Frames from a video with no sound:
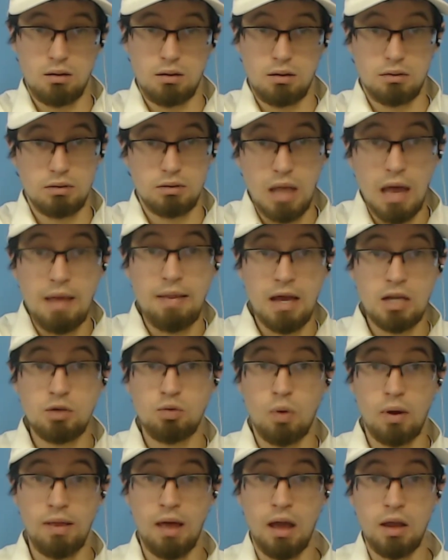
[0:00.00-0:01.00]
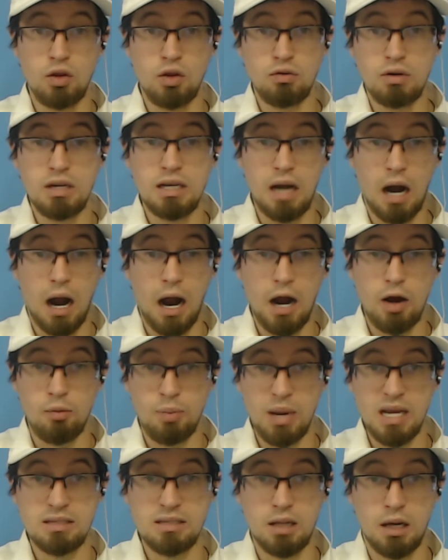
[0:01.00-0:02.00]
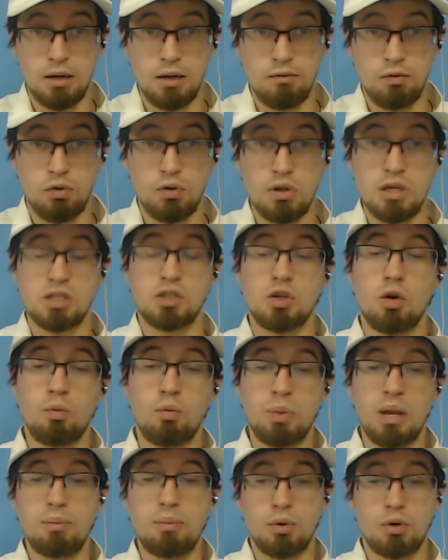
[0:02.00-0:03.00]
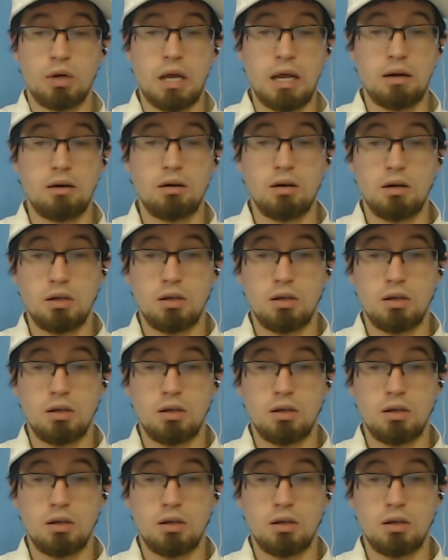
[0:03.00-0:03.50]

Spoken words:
Then that's why you need a higher baseline for this so people can